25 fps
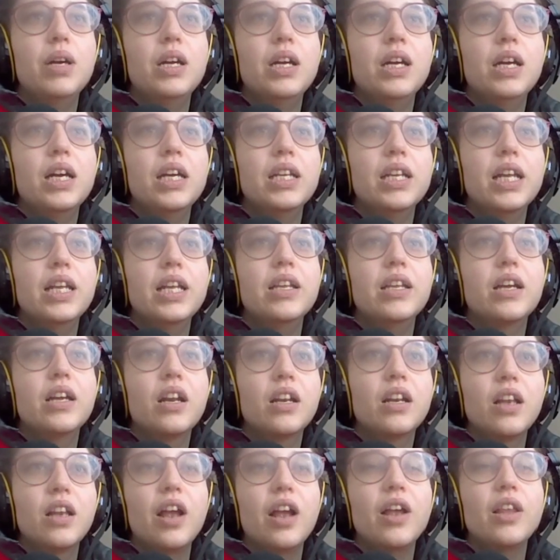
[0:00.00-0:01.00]
And then
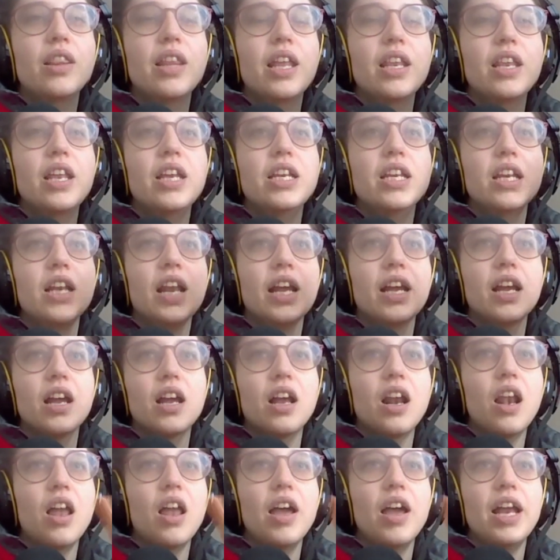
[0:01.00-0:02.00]
then they did like a
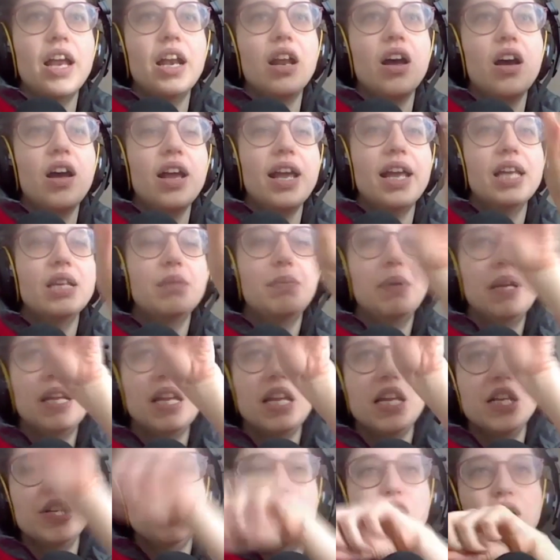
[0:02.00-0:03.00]
client
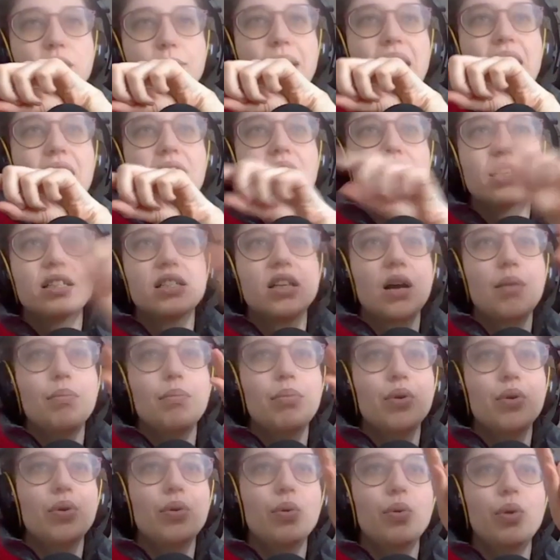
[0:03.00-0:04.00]
ISP Gmail
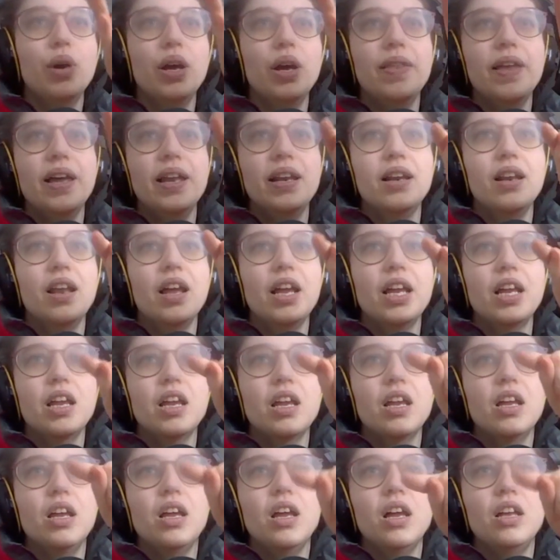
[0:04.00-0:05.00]
example, and then
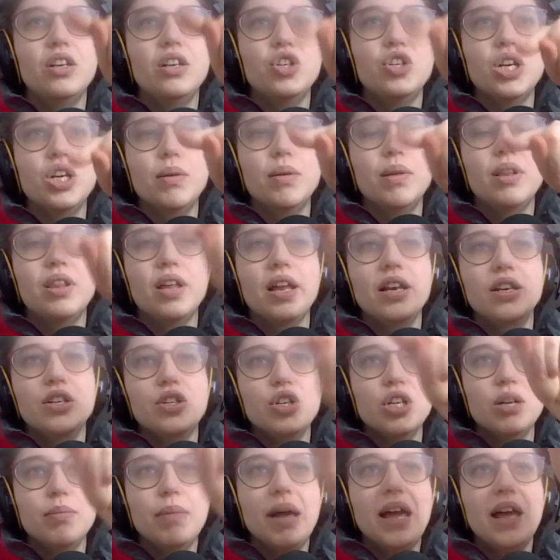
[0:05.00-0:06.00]
like then
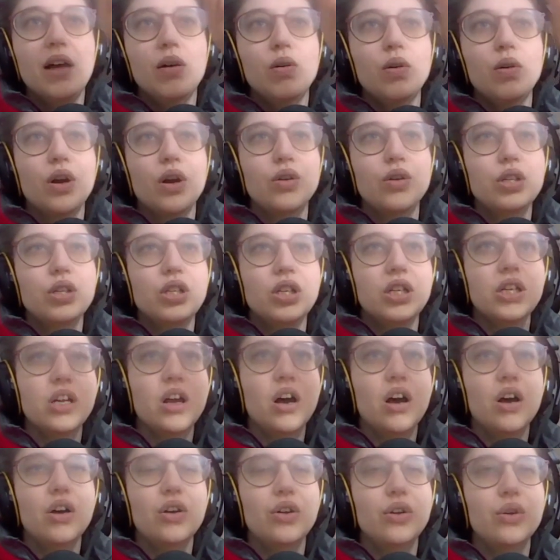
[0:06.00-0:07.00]
Gmail goes to
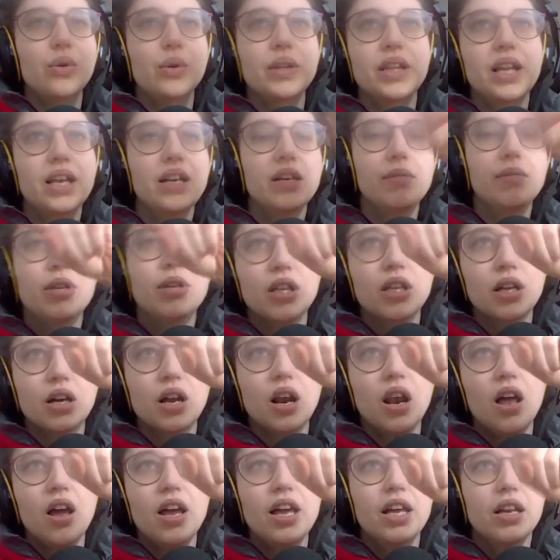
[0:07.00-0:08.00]
Yahoo and then to the
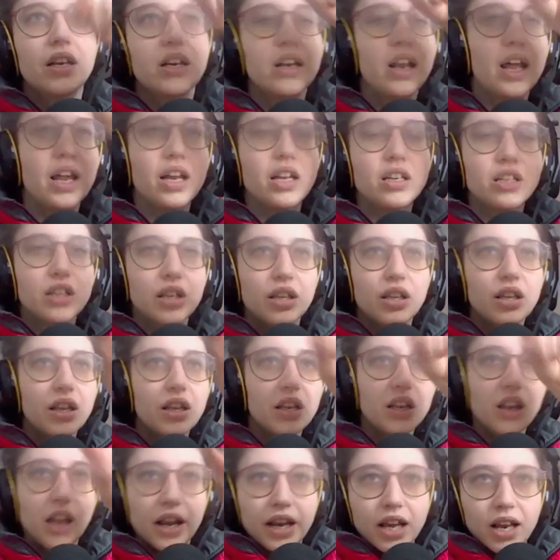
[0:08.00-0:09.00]
client,
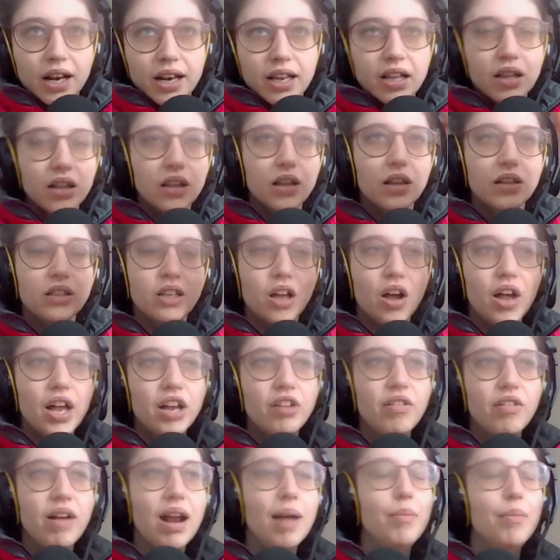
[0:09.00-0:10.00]
like a little
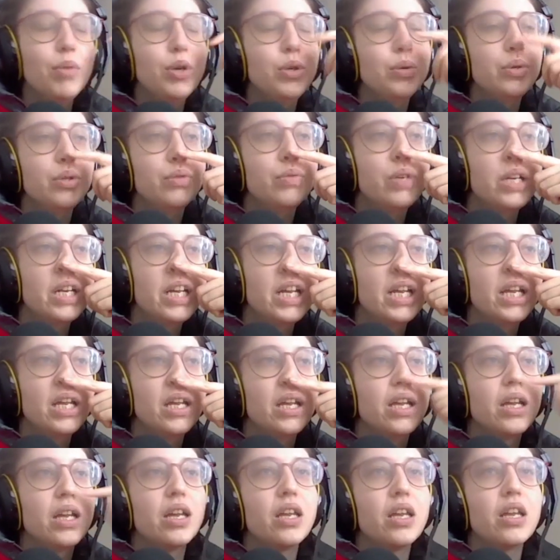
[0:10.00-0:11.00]
diagram, which was really
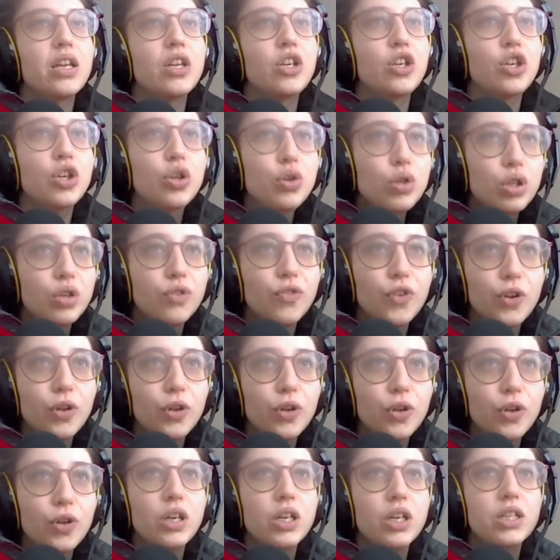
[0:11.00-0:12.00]

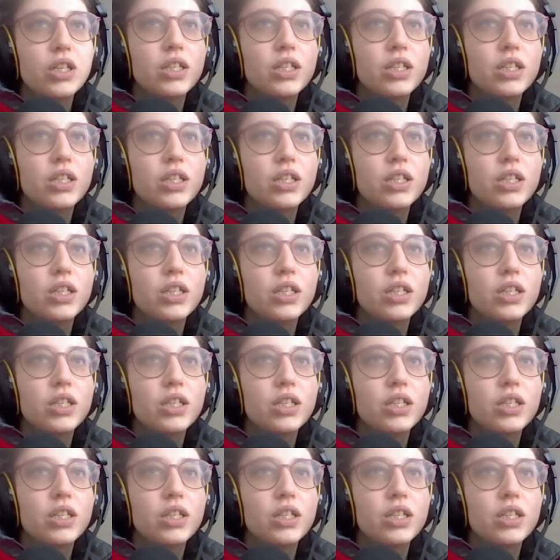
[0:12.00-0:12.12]
useful to